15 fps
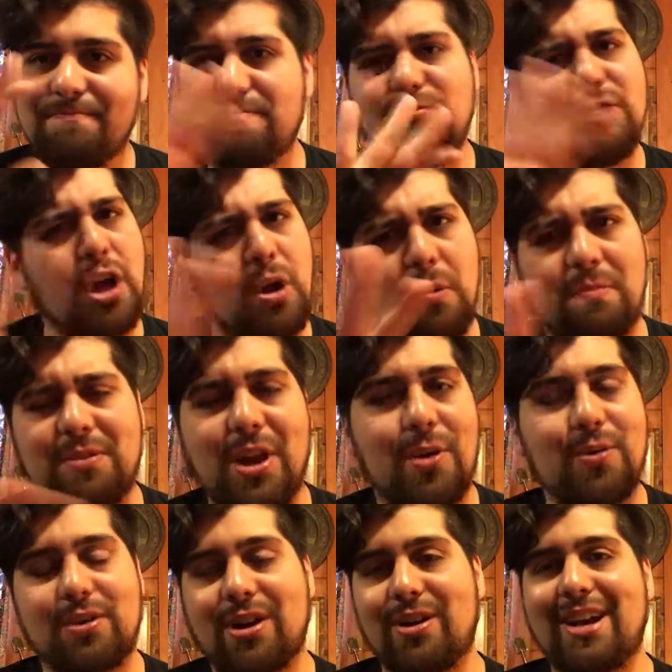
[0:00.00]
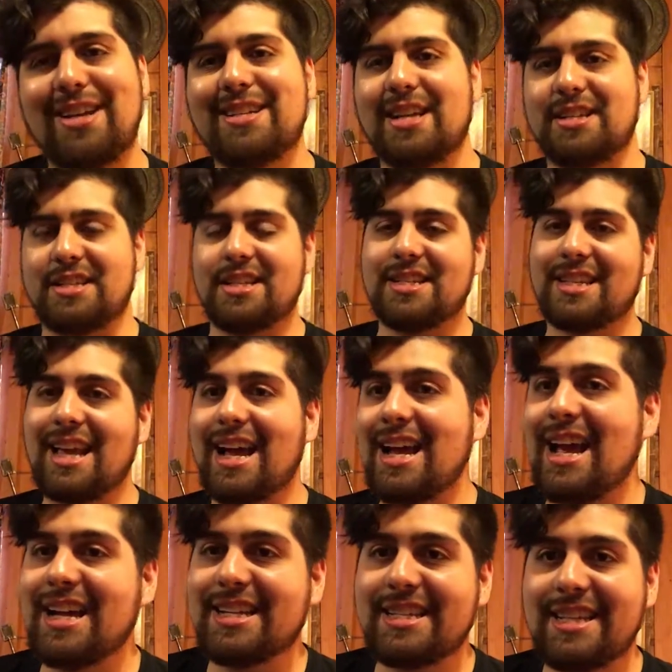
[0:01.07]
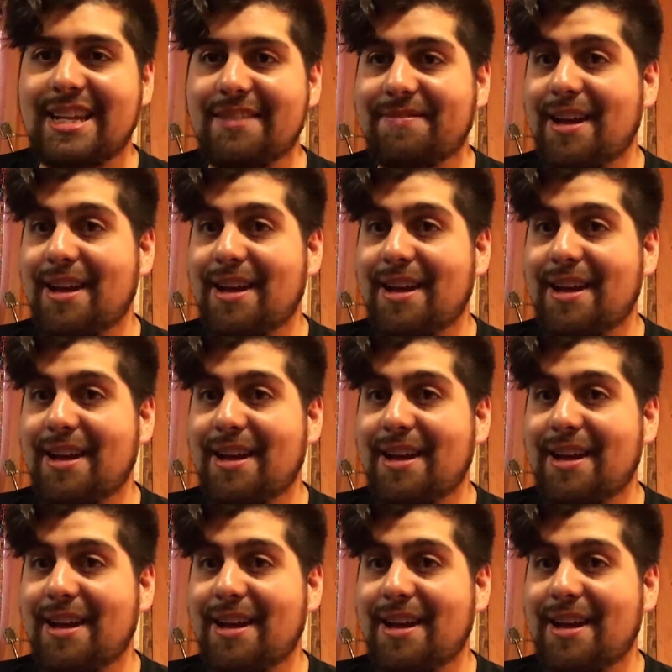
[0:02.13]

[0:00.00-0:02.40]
No, it doesn't. I actually